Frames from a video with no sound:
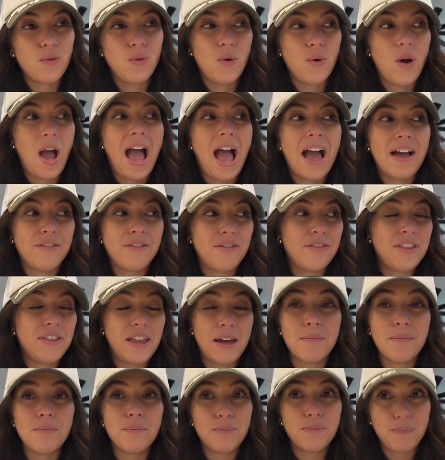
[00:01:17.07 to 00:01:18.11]
have
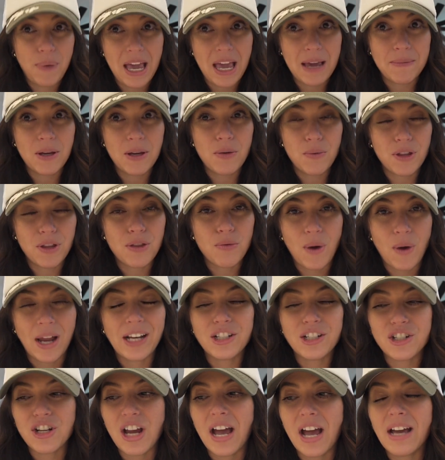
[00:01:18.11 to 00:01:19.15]
them pay me with rent
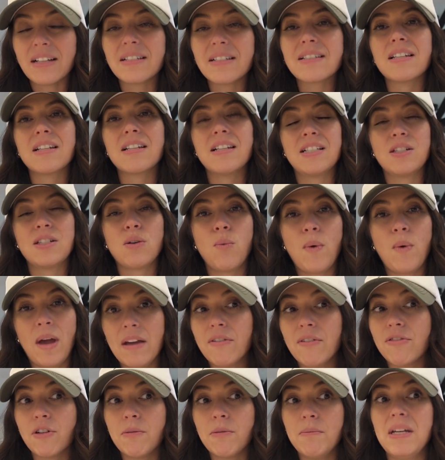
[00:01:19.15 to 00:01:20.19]
checks. It's a way
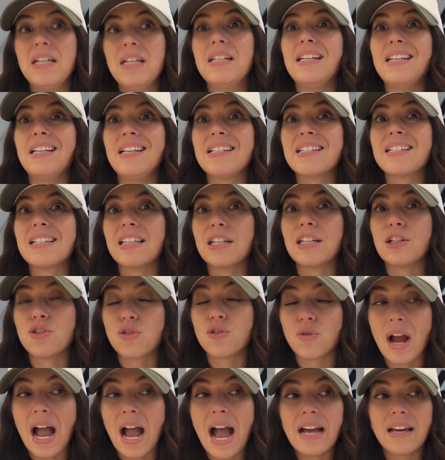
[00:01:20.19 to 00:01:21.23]
for me to easily
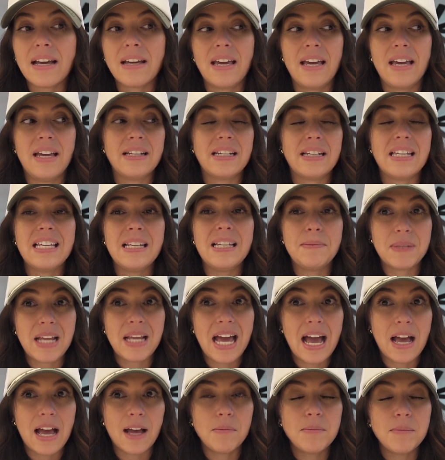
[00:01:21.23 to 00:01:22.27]
track and keep
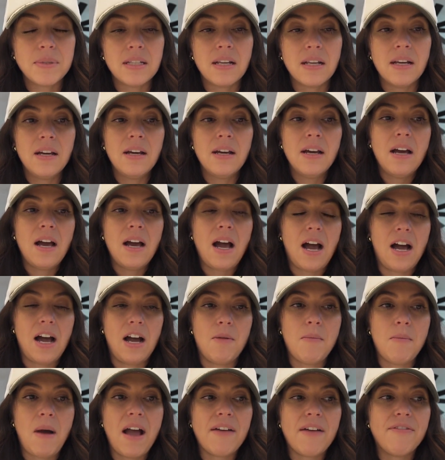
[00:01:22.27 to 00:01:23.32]
tabs.
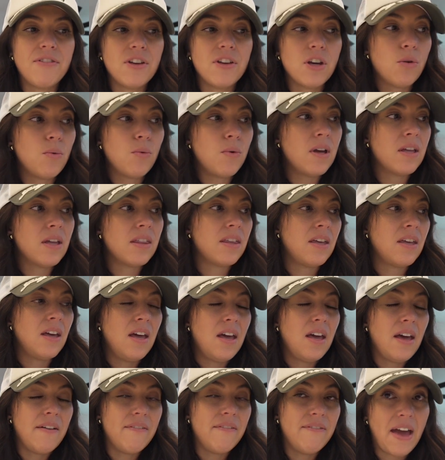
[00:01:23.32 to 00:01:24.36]
I feel with
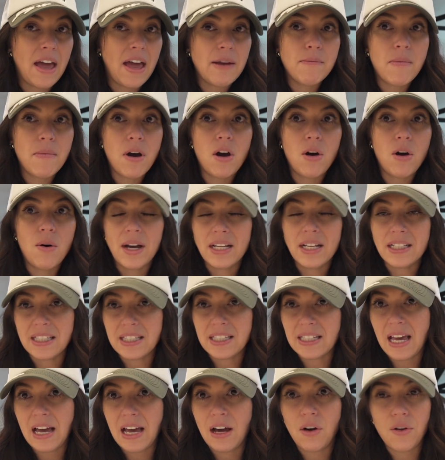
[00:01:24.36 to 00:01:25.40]
Venmo and
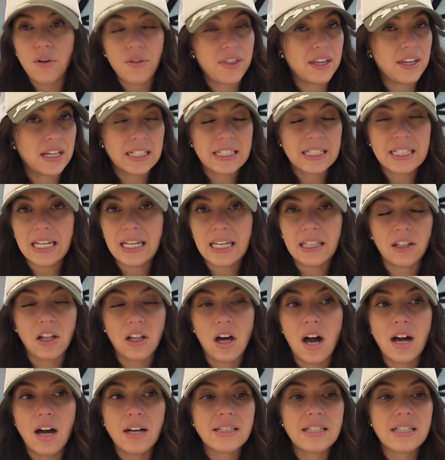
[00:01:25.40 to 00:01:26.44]
Zelle, things get
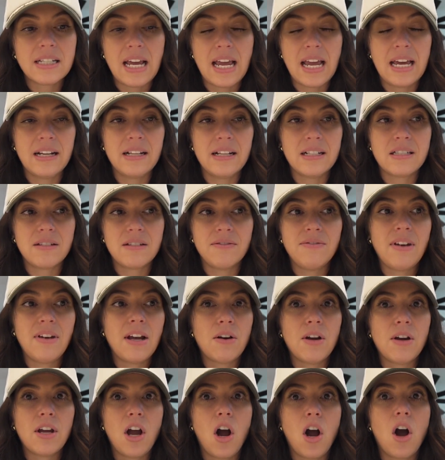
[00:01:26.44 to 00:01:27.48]
lost, and it's
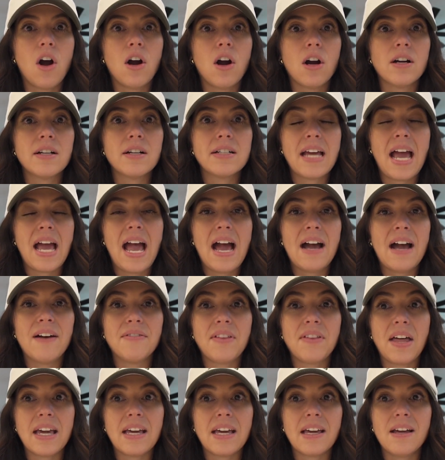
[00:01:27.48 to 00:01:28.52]
very hard to have
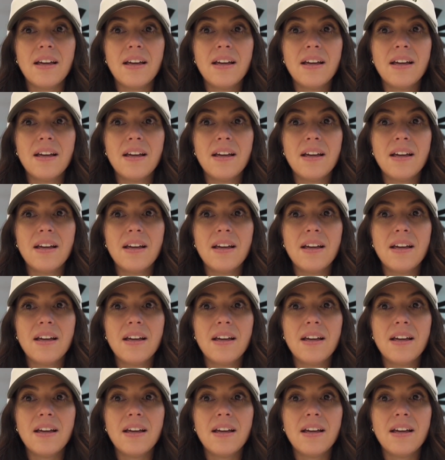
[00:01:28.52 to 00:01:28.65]
like